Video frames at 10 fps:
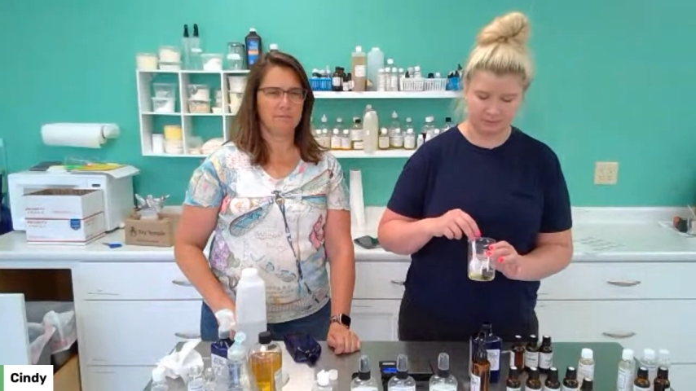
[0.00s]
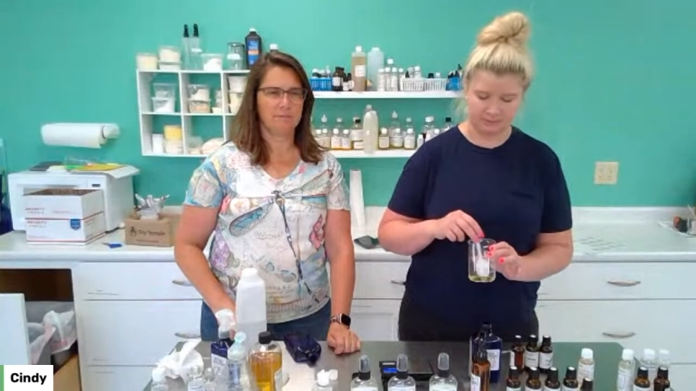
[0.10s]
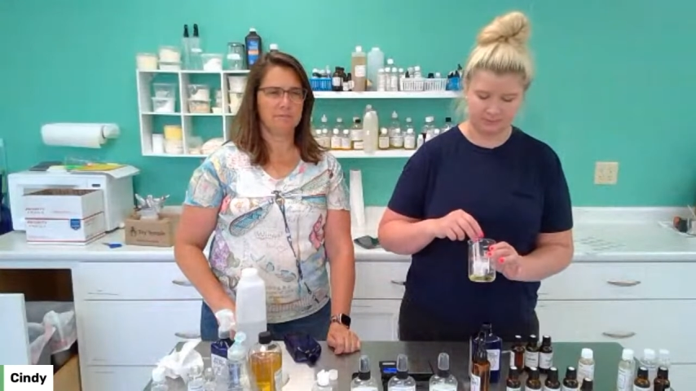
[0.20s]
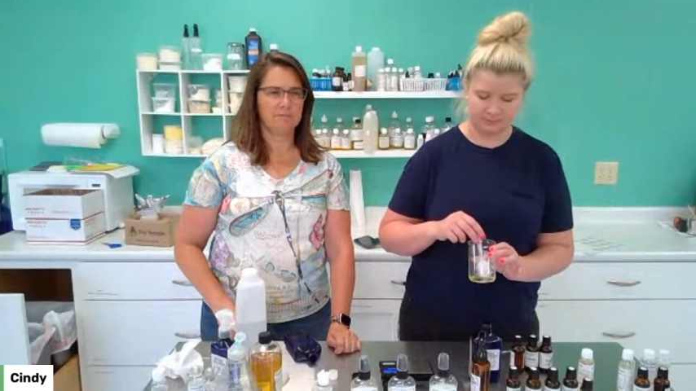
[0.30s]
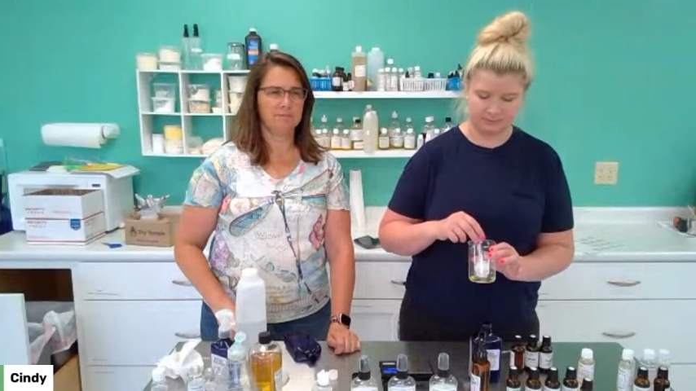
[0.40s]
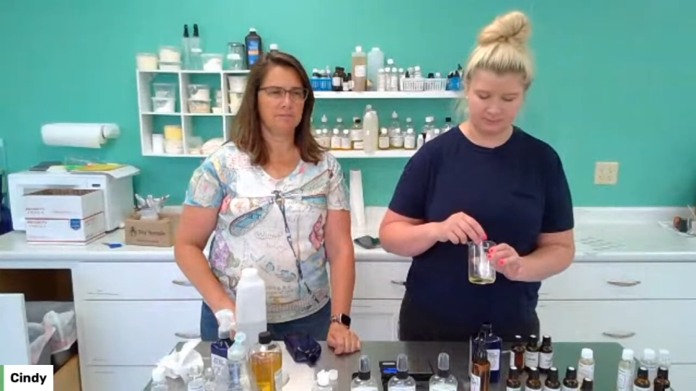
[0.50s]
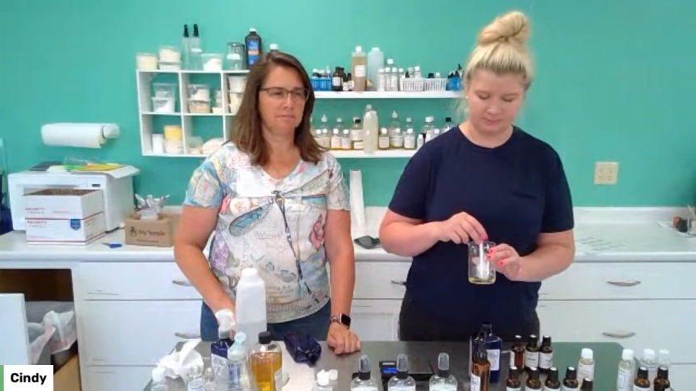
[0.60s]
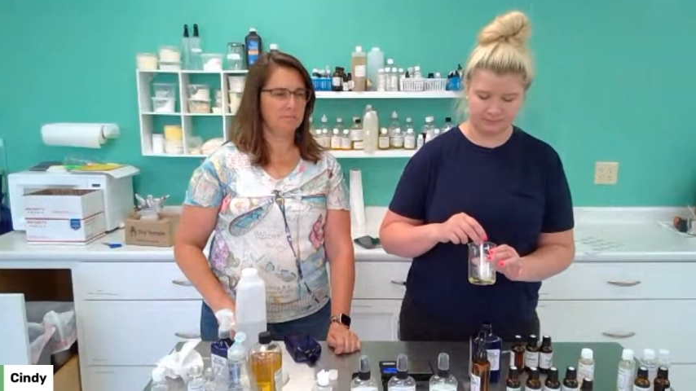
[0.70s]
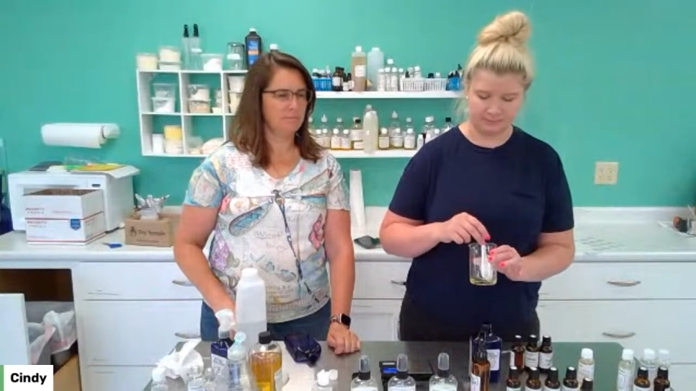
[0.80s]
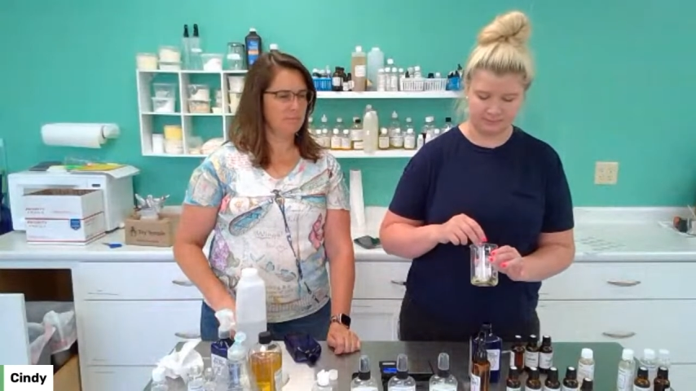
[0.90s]

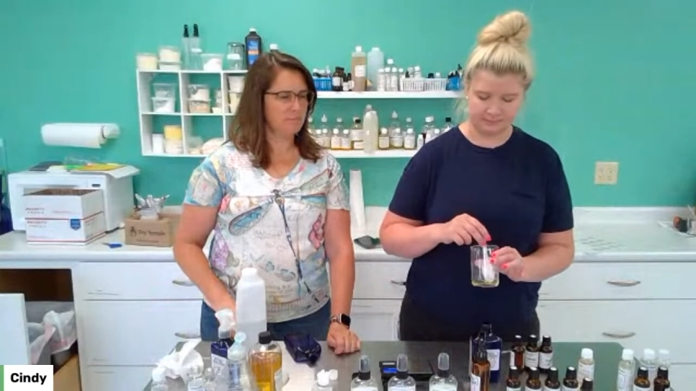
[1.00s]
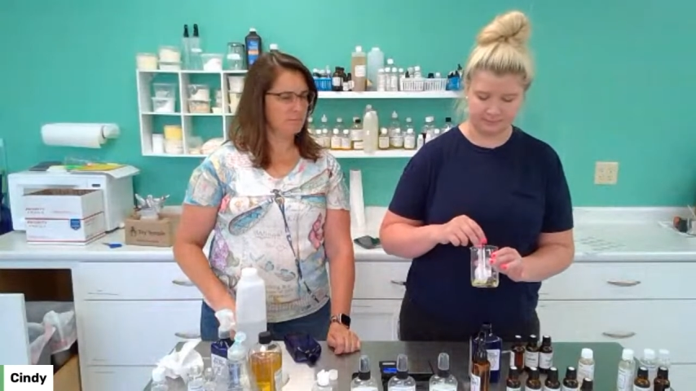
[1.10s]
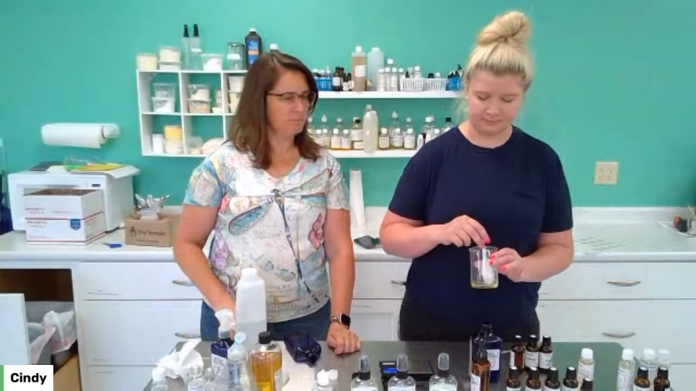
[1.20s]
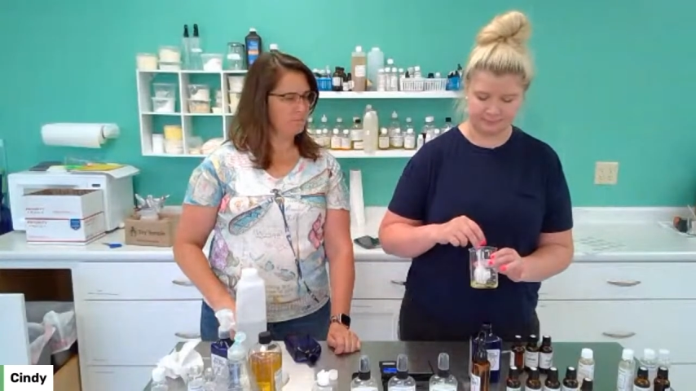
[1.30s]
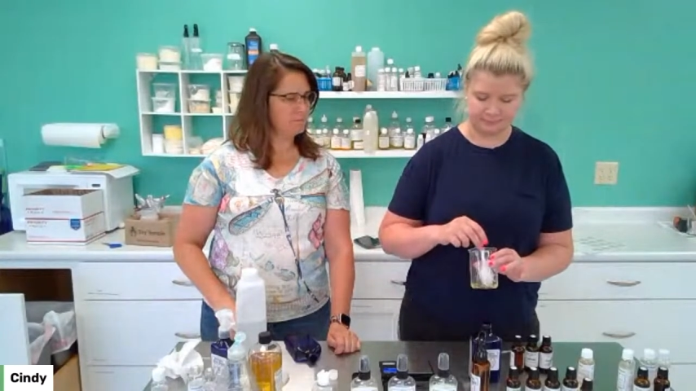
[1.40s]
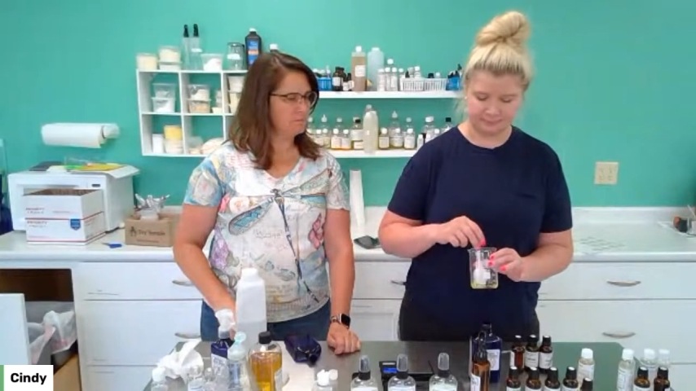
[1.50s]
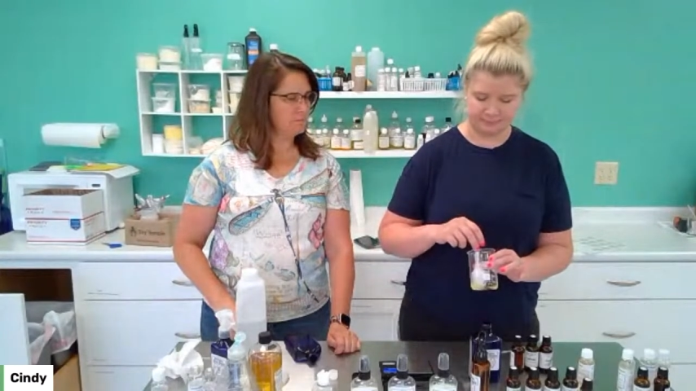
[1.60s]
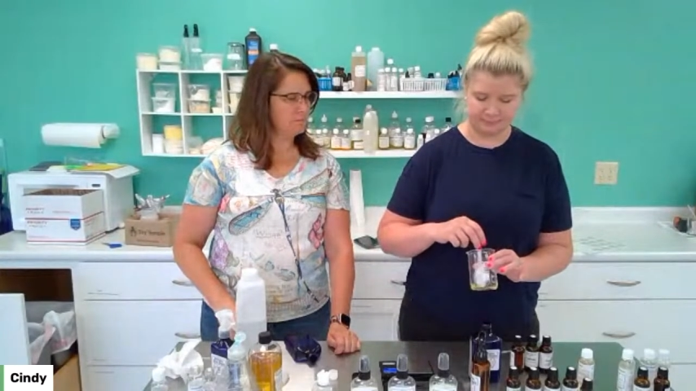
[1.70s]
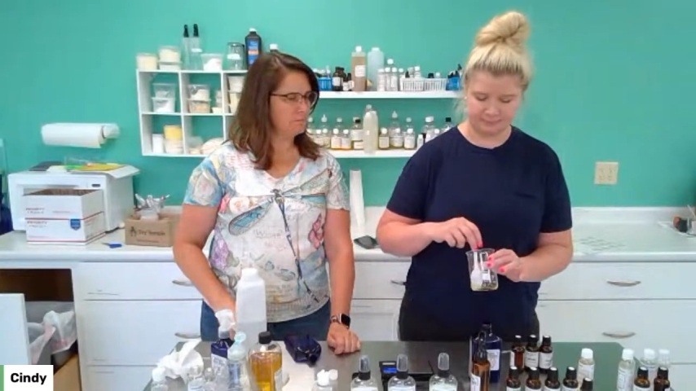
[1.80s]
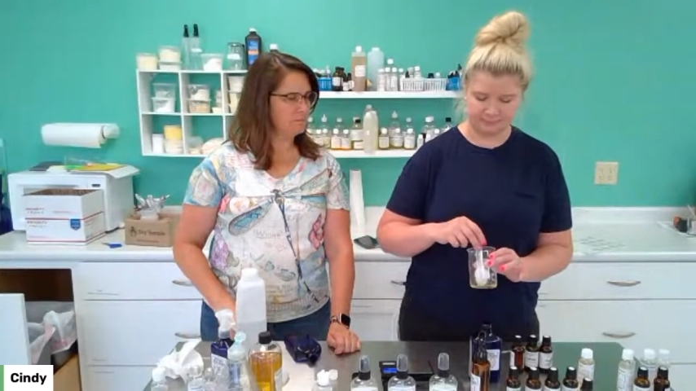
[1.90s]

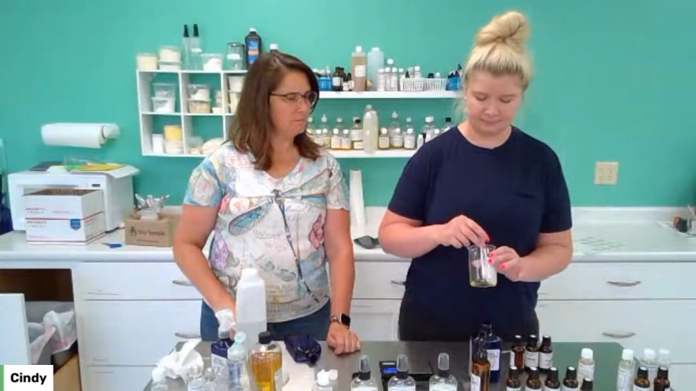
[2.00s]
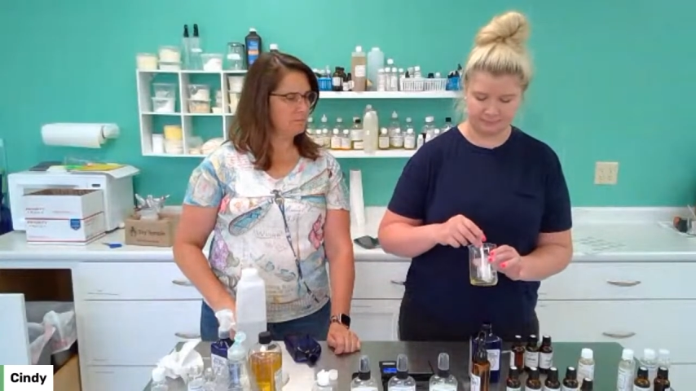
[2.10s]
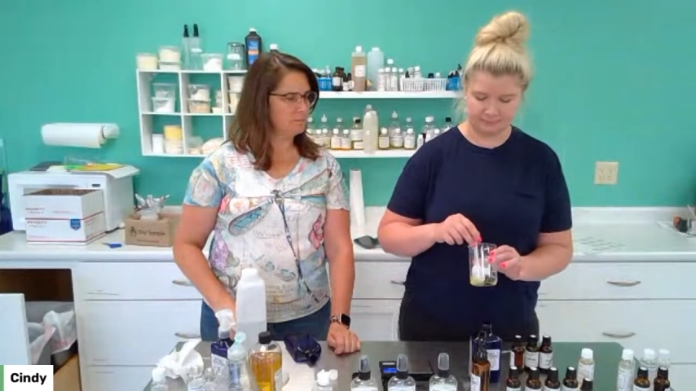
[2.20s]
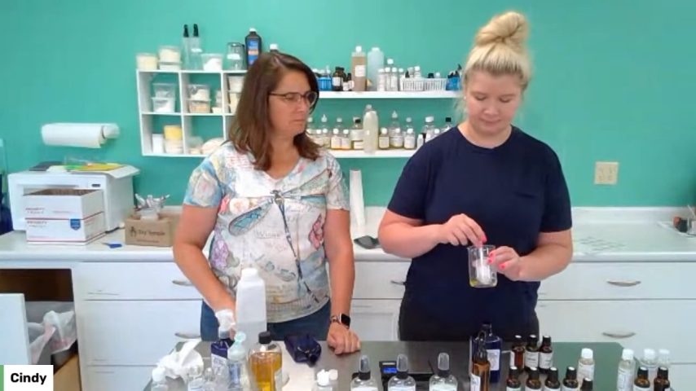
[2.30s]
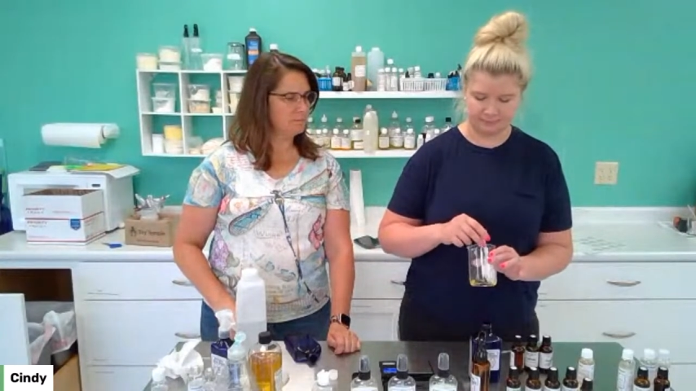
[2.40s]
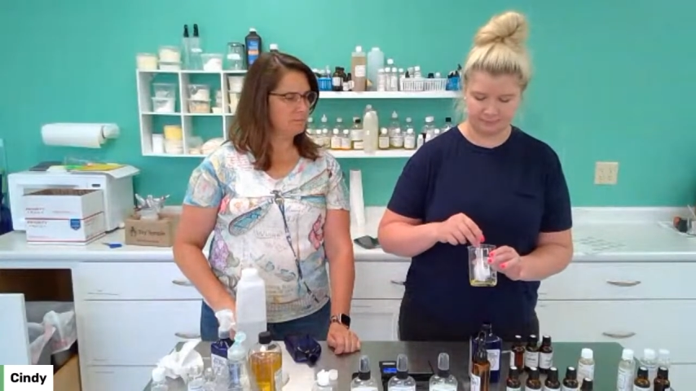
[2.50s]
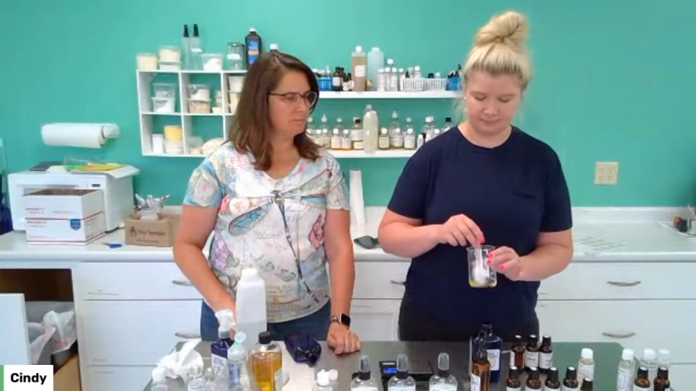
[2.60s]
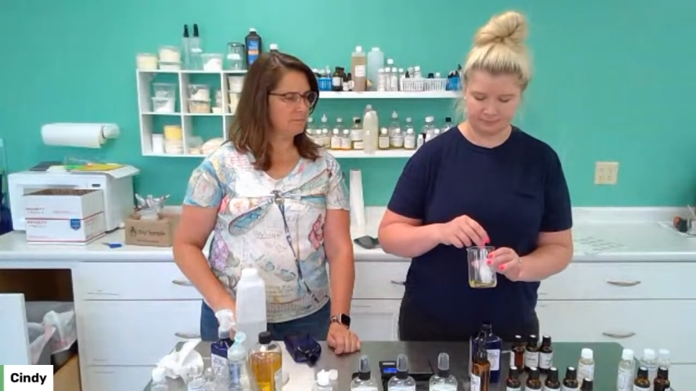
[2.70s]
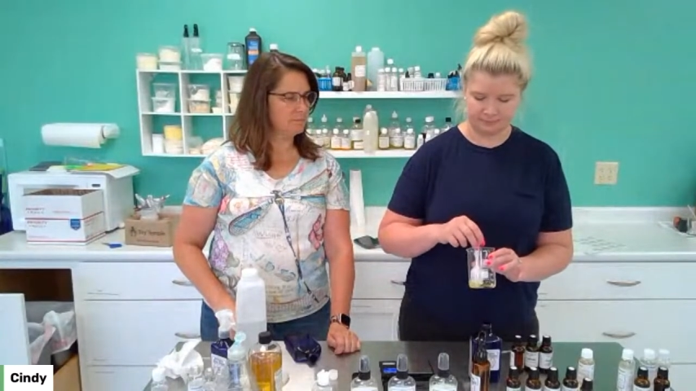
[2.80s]
Nothing is said.